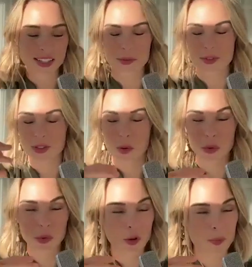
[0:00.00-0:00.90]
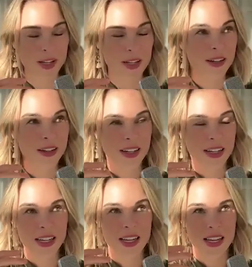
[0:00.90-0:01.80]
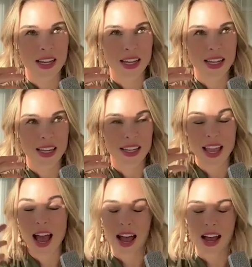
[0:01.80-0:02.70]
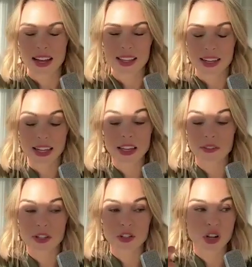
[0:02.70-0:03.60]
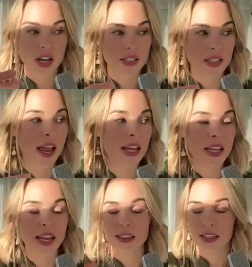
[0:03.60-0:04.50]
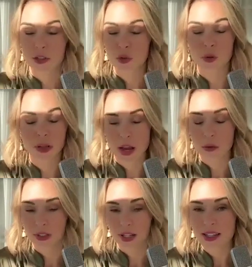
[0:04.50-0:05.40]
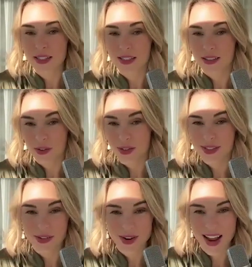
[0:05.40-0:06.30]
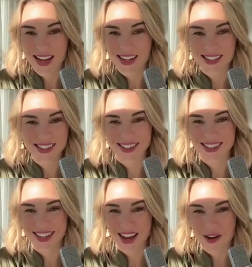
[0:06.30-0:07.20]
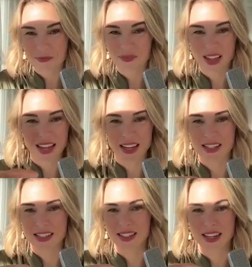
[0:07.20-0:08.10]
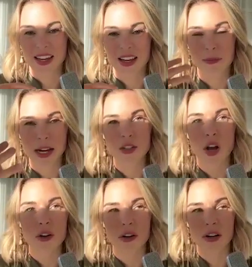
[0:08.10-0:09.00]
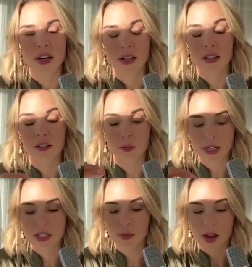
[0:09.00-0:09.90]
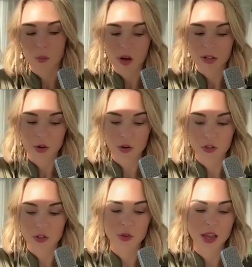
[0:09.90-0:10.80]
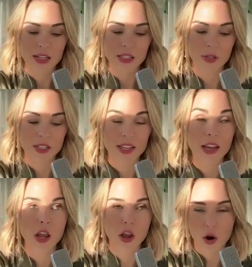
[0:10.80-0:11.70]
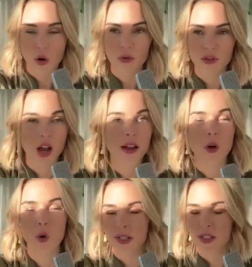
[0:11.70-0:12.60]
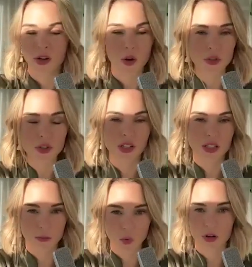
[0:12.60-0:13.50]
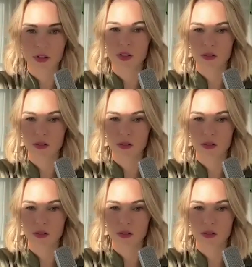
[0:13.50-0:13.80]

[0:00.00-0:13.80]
and it was so cool but yeah like even just any electrical outlet also has some and my daughter the reason why i wanted her to do that is because i know i've always known she's more